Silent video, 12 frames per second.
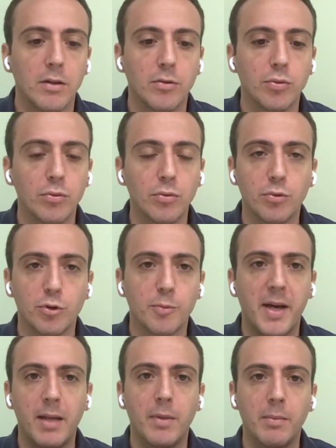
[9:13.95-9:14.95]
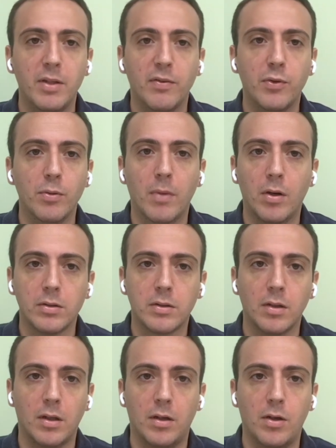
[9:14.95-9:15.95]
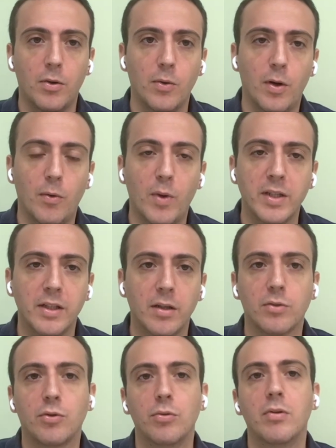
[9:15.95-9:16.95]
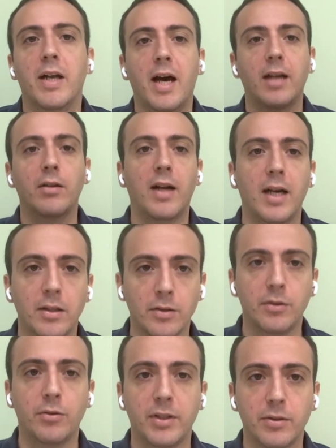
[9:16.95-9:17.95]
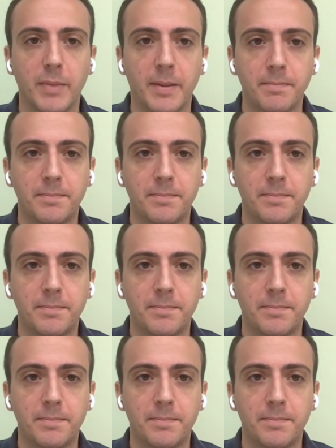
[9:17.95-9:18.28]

to spend maybe a few months or 1 year or two and add a line on the resume.